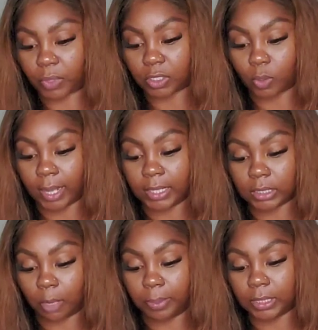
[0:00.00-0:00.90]
So I need to
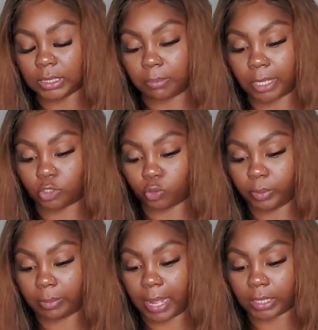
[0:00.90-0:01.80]
go put these in my jewelry
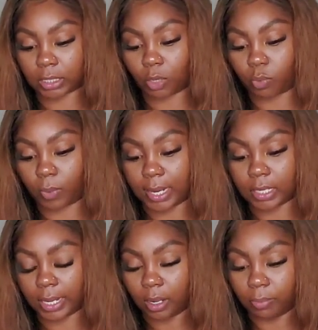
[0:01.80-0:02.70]
box right
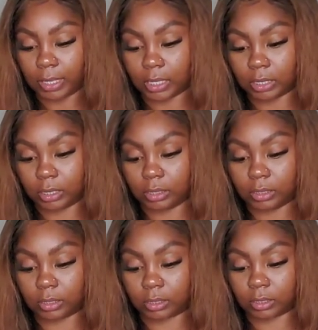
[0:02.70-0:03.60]
now
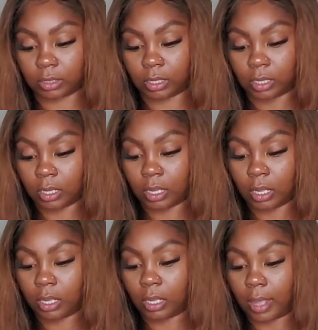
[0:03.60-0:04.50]
because
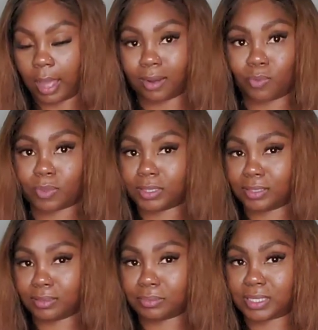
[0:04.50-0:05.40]
I don't want
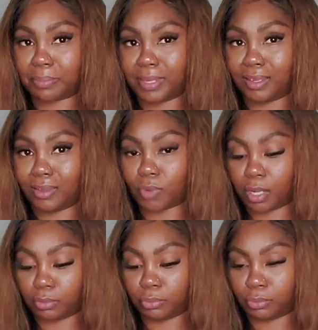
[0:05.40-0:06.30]
them to be, you
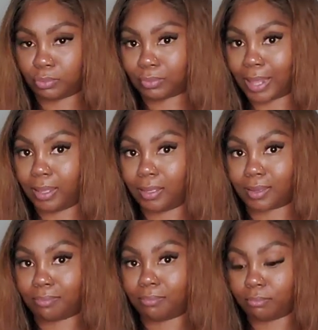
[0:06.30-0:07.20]
know, like
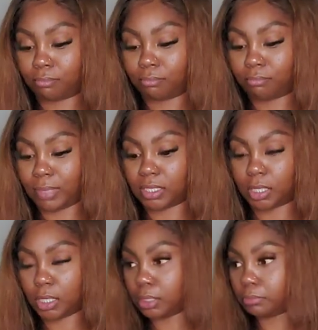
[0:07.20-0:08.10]
up,
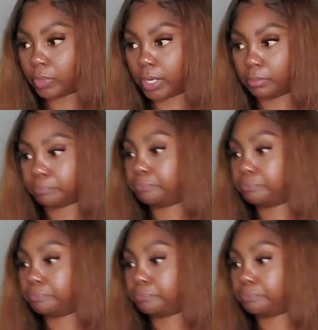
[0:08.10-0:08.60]
right?